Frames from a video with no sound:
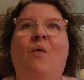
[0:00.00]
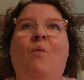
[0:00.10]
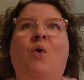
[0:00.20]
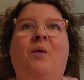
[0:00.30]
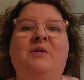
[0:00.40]

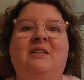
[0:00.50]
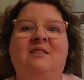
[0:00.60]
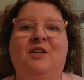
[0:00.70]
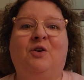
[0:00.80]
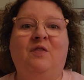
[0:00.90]
what was
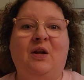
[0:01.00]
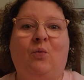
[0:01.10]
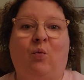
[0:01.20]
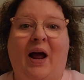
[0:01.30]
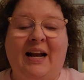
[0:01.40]
considered the
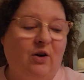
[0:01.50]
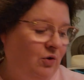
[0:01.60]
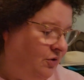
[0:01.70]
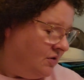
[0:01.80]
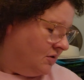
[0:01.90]

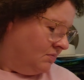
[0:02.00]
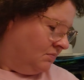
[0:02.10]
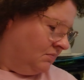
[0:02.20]
radicals.